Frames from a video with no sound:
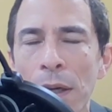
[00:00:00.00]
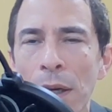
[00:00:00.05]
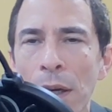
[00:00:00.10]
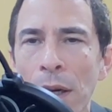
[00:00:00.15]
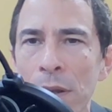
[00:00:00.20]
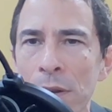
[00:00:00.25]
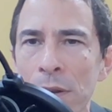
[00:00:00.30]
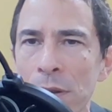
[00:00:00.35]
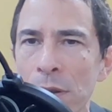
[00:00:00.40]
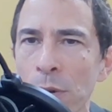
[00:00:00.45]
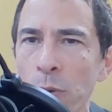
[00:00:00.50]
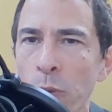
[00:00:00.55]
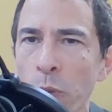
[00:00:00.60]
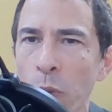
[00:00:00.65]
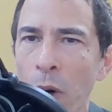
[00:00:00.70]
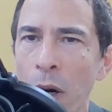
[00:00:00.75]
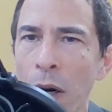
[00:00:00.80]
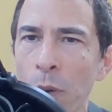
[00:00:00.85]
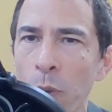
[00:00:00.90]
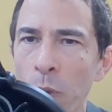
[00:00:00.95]

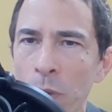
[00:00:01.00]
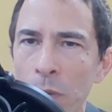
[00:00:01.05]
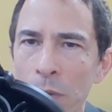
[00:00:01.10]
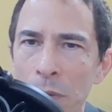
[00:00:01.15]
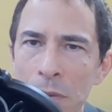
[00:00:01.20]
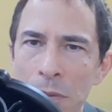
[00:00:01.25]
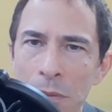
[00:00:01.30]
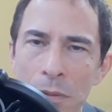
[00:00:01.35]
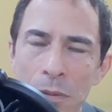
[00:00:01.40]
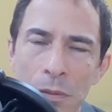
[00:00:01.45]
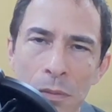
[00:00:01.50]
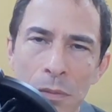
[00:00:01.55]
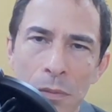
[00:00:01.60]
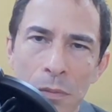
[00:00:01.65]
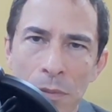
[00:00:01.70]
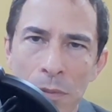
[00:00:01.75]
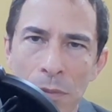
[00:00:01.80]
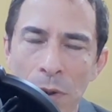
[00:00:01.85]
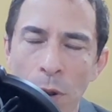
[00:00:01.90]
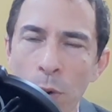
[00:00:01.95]
So
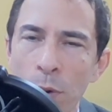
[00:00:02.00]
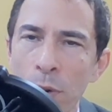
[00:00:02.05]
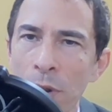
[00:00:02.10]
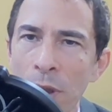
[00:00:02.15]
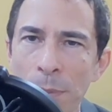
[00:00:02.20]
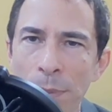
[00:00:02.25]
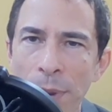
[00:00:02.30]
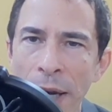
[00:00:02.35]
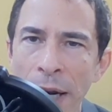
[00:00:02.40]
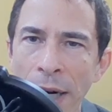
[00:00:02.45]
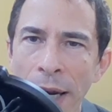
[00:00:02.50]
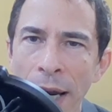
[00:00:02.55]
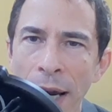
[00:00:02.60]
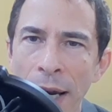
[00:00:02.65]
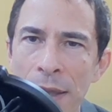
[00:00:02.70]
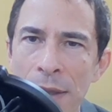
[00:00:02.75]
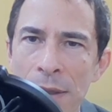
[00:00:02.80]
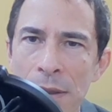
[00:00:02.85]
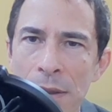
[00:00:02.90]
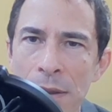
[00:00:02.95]
locally, black
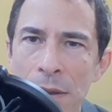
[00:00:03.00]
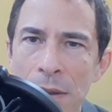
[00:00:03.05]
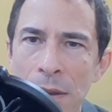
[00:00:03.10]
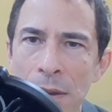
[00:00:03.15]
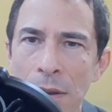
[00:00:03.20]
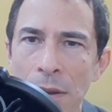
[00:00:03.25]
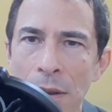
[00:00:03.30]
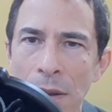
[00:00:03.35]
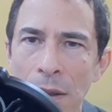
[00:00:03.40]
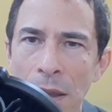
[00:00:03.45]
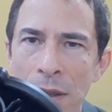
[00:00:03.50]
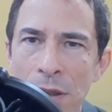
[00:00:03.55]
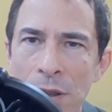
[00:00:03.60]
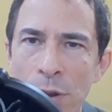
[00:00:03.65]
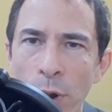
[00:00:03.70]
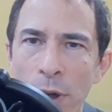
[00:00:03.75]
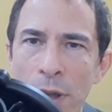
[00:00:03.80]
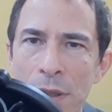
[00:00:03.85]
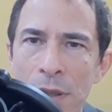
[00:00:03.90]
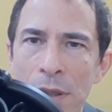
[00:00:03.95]
has a
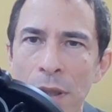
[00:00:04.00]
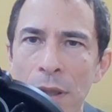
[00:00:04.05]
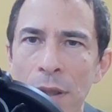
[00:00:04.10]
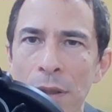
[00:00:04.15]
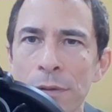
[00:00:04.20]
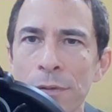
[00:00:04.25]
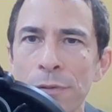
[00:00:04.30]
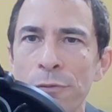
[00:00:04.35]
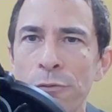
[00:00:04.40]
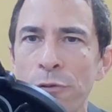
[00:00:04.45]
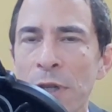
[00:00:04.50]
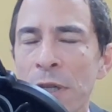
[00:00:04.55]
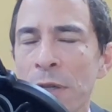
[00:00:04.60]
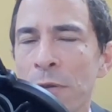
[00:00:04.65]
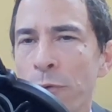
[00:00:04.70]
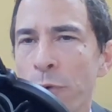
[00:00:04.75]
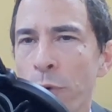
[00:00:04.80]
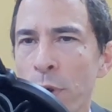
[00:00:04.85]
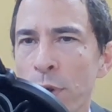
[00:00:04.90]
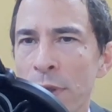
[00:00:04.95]
choice of
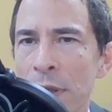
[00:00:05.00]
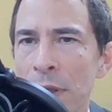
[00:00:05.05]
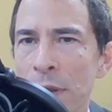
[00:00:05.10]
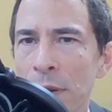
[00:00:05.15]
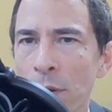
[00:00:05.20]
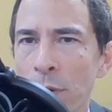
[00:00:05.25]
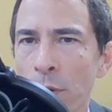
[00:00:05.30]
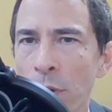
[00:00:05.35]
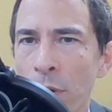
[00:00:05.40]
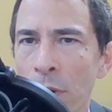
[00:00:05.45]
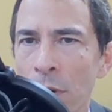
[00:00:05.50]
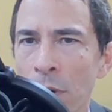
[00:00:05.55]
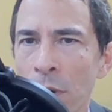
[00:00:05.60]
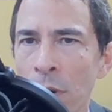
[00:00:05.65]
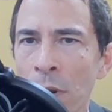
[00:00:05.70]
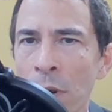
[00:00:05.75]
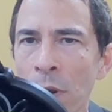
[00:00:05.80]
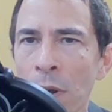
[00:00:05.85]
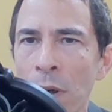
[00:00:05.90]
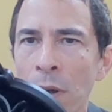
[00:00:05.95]
reinforcing the corner
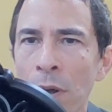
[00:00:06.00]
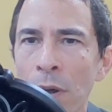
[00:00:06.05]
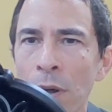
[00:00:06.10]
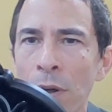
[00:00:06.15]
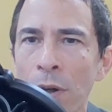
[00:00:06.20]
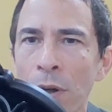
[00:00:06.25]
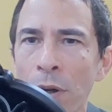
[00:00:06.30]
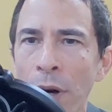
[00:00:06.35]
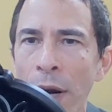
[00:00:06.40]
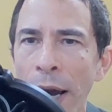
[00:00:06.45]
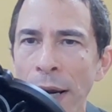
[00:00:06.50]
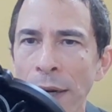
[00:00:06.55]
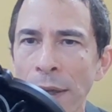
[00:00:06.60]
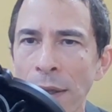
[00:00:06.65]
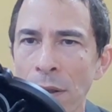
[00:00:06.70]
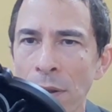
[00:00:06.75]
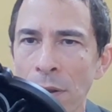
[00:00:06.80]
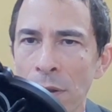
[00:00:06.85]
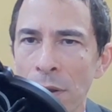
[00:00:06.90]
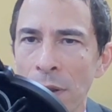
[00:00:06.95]
or
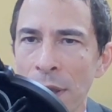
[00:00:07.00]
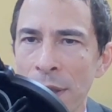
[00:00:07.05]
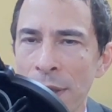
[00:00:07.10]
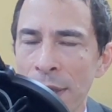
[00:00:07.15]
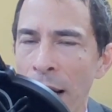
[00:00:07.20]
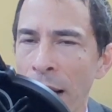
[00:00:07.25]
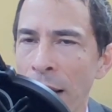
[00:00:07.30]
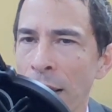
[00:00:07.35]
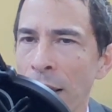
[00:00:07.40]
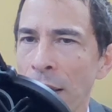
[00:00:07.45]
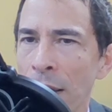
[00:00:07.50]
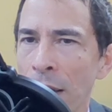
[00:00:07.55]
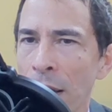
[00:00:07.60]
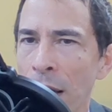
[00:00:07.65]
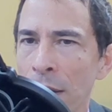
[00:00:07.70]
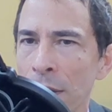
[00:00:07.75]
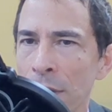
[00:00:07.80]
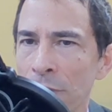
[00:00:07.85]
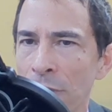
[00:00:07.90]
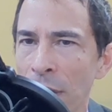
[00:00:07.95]
attacking
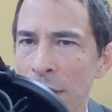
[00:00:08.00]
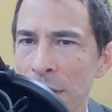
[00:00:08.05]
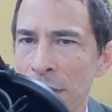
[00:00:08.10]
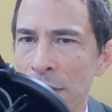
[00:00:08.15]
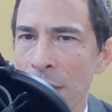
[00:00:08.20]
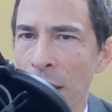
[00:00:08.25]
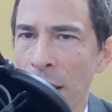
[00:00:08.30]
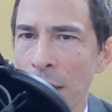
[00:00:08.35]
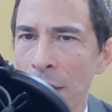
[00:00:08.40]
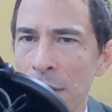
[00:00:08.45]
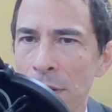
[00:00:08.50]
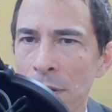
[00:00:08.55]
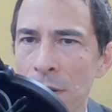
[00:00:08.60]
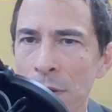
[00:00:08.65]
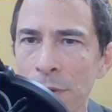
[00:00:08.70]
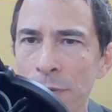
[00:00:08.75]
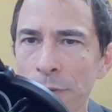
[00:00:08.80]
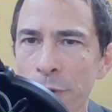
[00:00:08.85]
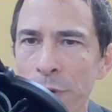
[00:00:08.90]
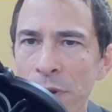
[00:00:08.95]
on the right side.
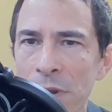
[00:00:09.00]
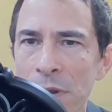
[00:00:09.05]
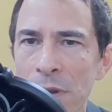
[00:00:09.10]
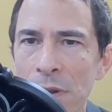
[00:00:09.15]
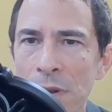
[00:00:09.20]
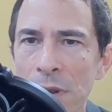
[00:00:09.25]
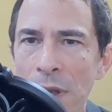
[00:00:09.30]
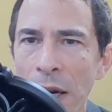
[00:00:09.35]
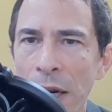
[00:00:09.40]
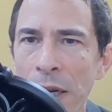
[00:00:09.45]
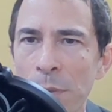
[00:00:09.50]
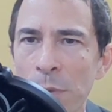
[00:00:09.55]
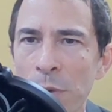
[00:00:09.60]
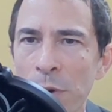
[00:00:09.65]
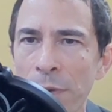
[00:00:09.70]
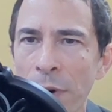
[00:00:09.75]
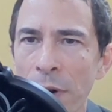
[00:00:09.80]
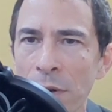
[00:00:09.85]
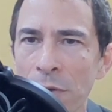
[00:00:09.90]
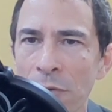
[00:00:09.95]
So for instance, any
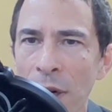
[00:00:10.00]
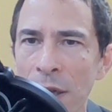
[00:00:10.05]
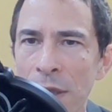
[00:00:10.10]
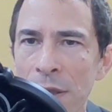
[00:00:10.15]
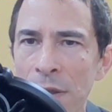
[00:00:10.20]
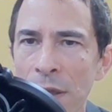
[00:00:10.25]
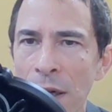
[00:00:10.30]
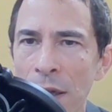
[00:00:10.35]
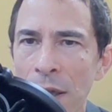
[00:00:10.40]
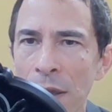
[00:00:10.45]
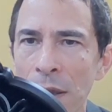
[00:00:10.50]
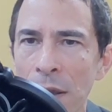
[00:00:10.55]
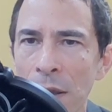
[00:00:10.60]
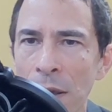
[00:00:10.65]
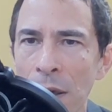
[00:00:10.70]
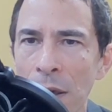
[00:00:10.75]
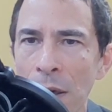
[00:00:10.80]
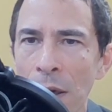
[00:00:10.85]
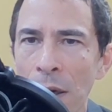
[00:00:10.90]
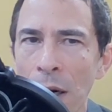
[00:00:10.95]
move on the right side,
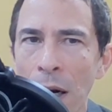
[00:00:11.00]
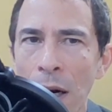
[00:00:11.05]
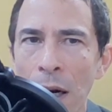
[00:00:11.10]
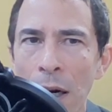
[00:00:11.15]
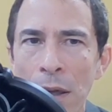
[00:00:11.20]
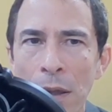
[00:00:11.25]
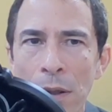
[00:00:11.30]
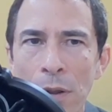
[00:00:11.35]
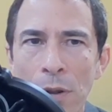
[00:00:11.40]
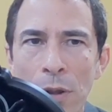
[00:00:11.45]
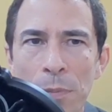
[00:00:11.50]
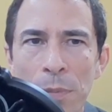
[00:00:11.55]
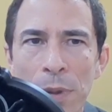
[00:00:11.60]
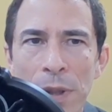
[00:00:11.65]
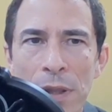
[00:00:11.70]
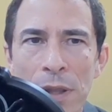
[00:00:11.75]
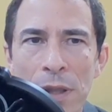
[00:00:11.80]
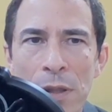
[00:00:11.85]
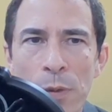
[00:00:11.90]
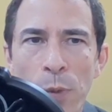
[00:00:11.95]
it could be
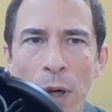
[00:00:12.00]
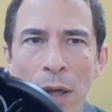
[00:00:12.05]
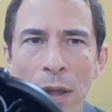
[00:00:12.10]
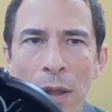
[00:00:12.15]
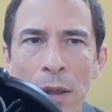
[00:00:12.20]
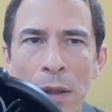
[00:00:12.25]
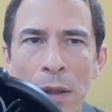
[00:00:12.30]
this one